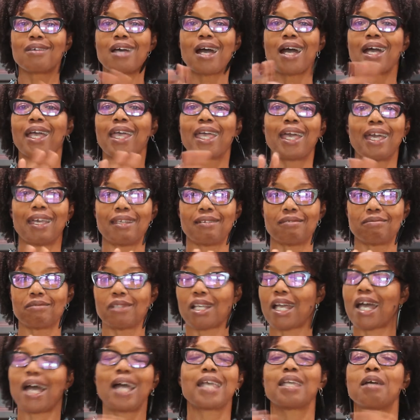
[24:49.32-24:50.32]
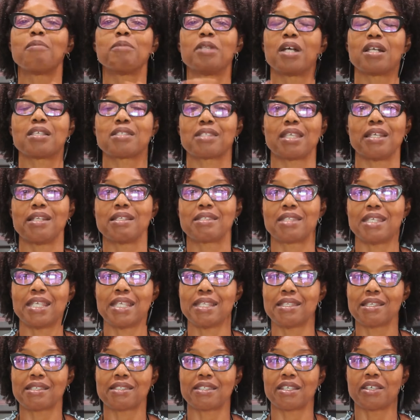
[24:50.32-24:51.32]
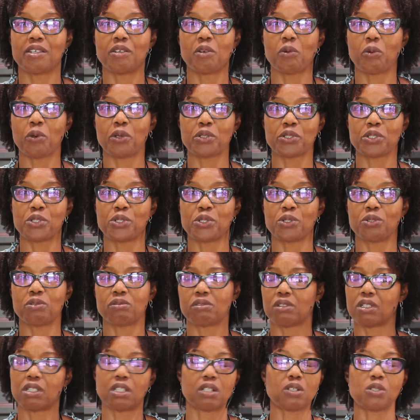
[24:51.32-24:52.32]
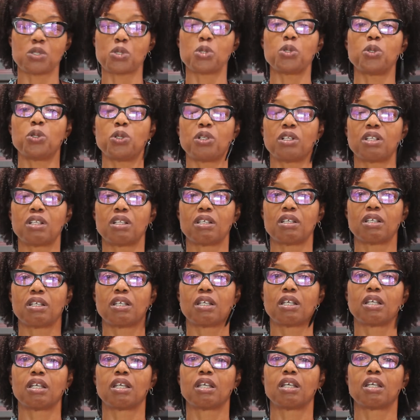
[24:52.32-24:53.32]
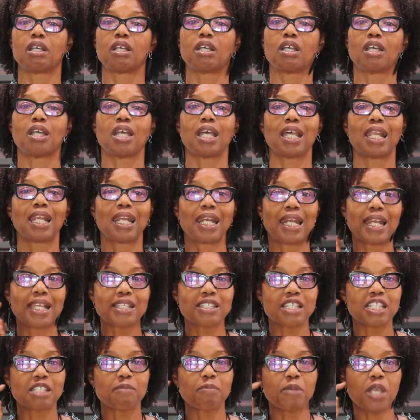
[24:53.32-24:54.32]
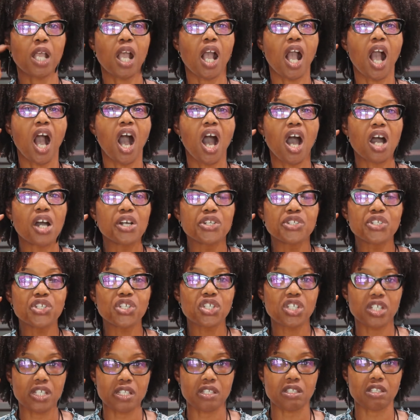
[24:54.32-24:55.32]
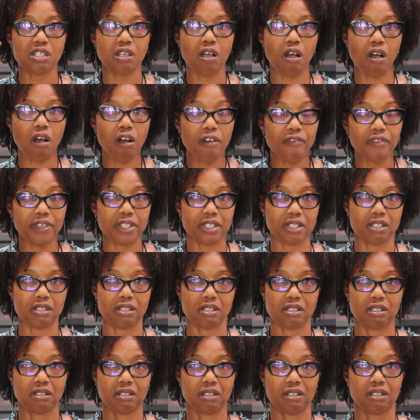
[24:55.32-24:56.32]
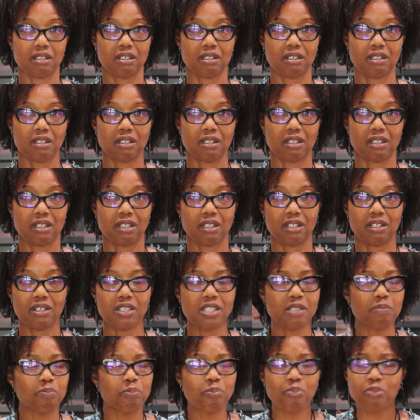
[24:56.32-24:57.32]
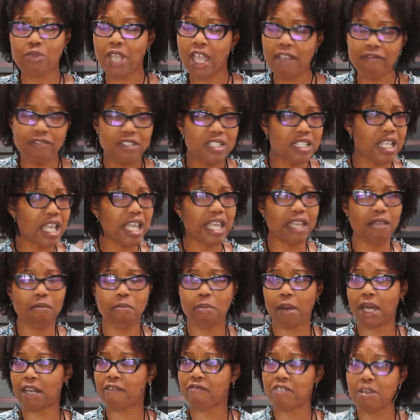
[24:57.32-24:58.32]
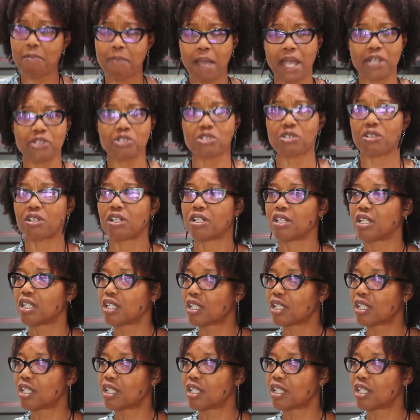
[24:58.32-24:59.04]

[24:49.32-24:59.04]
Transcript: Again, I am not saying it's the easiest thing in the world to do. Not at all. Let us be conscious of it. This every day, part of your mantra.